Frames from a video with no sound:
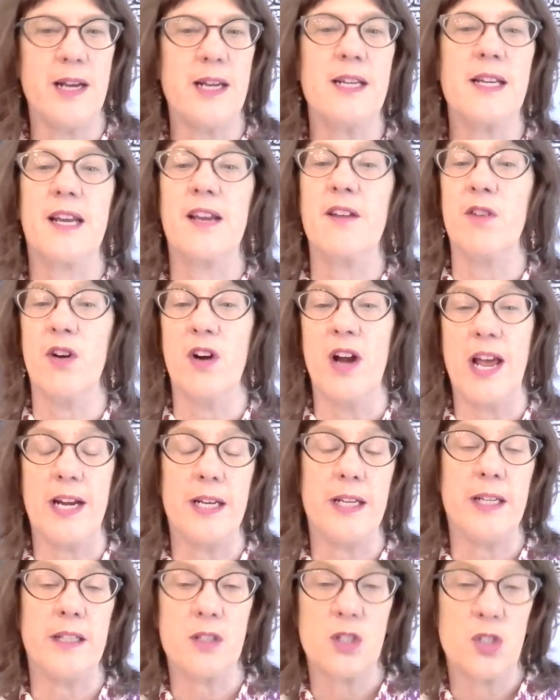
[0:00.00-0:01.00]
I didn't give her
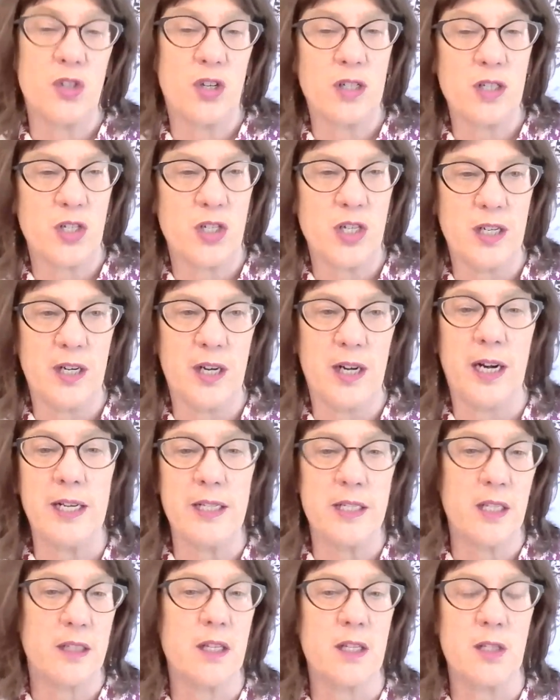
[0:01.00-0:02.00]
any instruction. And
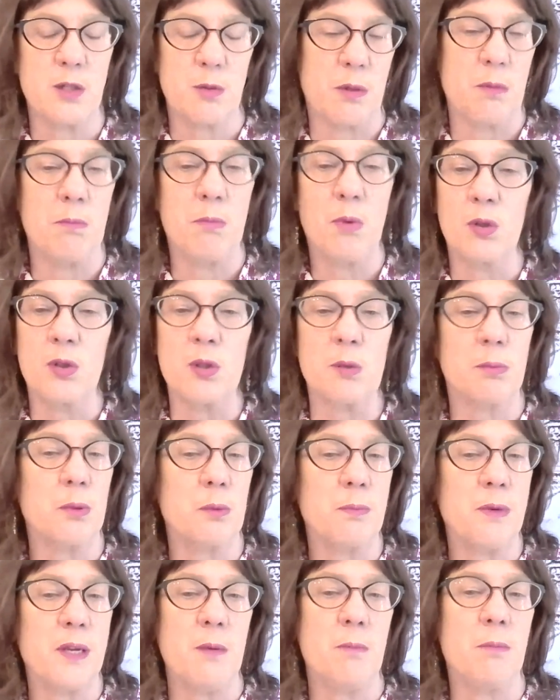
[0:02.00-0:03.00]
I did this with
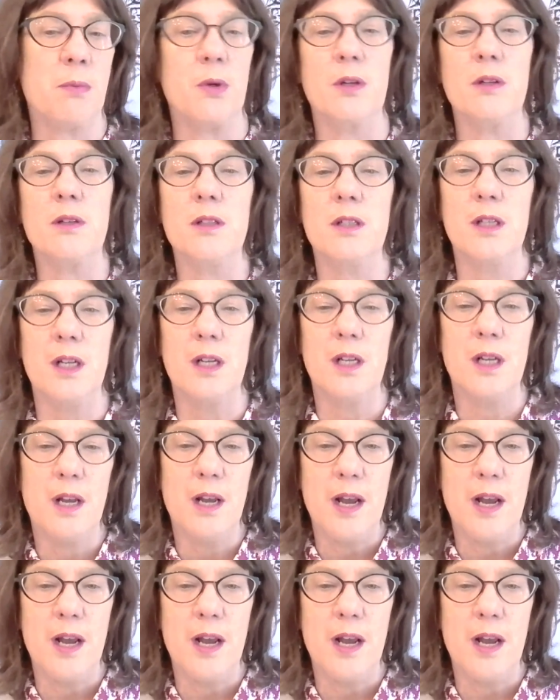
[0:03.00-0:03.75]
multiple people.